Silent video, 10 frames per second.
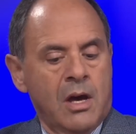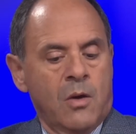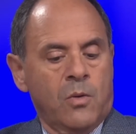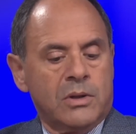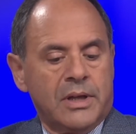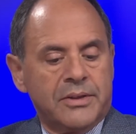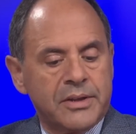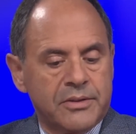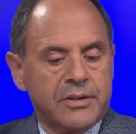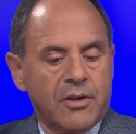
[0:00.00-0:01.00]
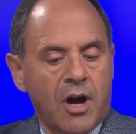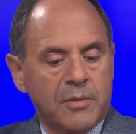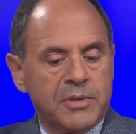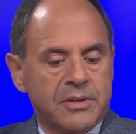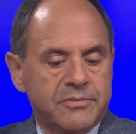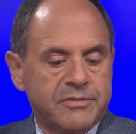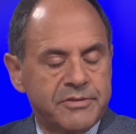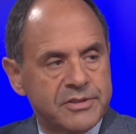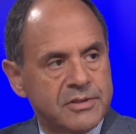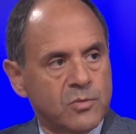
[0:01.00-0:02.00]
Well, I think the timing of the
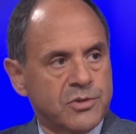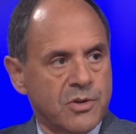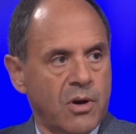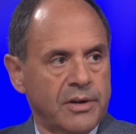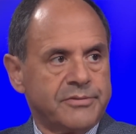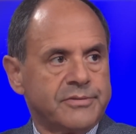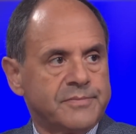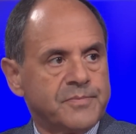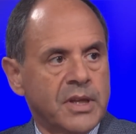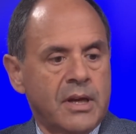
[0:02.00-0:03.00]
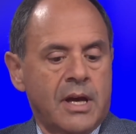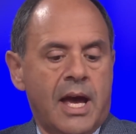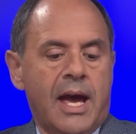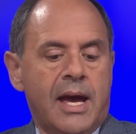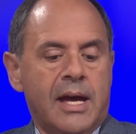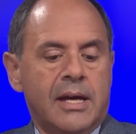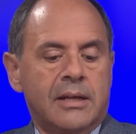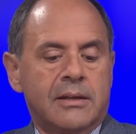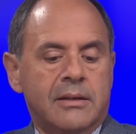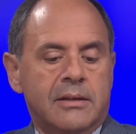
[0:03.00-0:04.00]
visit was off,
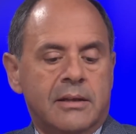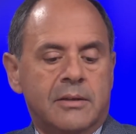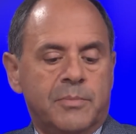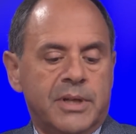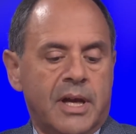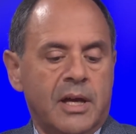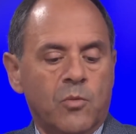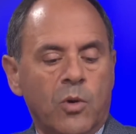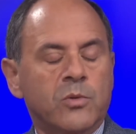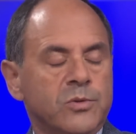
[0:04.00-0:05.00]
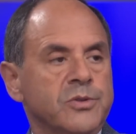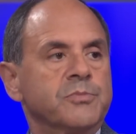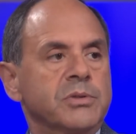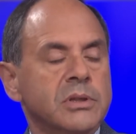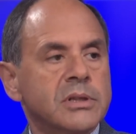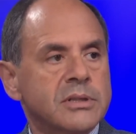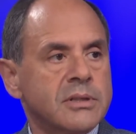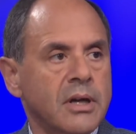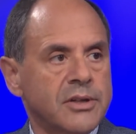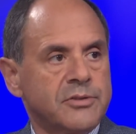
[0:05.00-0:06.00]
and it became one which was
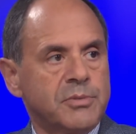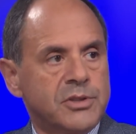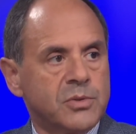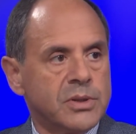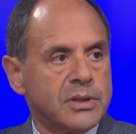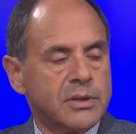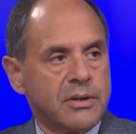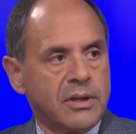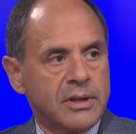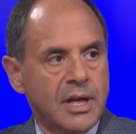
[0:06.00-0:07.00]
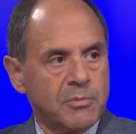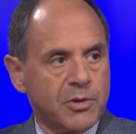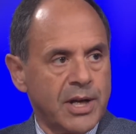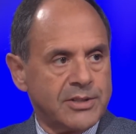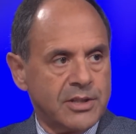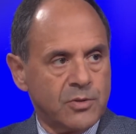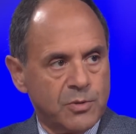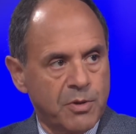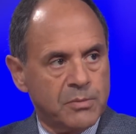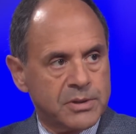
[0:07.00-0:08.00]
politicized between the Democrats and the
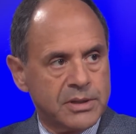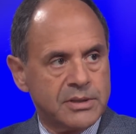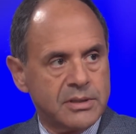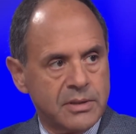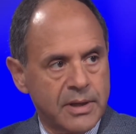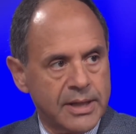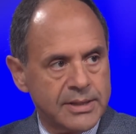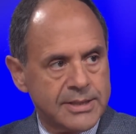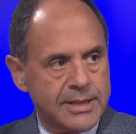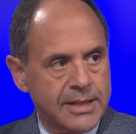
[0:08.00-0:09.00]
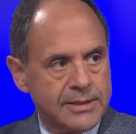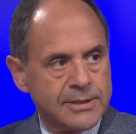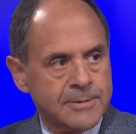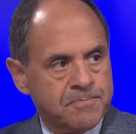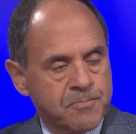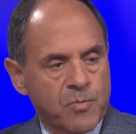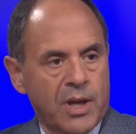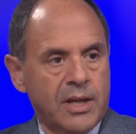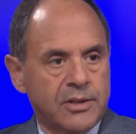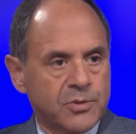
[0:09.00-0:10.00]
Republicans in the United States.
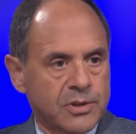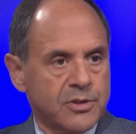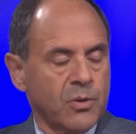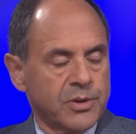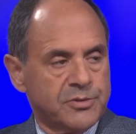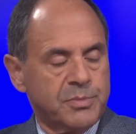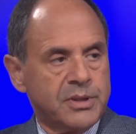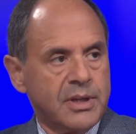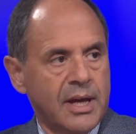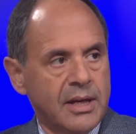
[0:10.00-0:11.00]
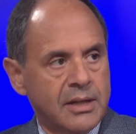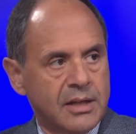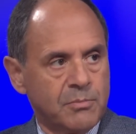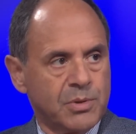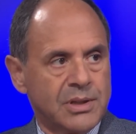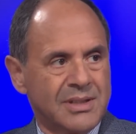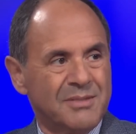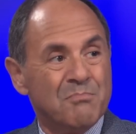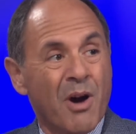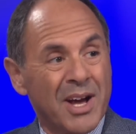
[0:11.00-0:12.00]
And Israel has always been a completely
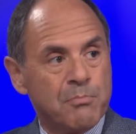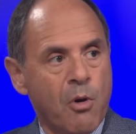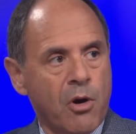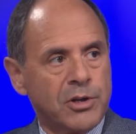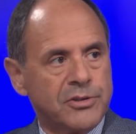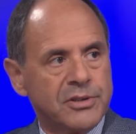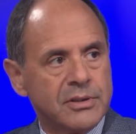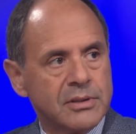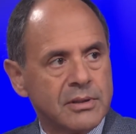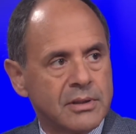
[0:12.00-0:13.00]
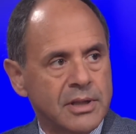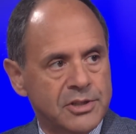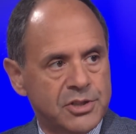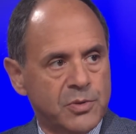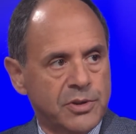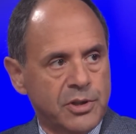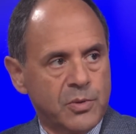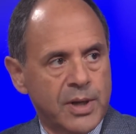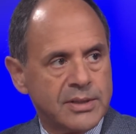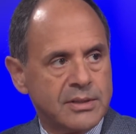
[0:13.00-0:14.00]
bipartisan issue in the U S.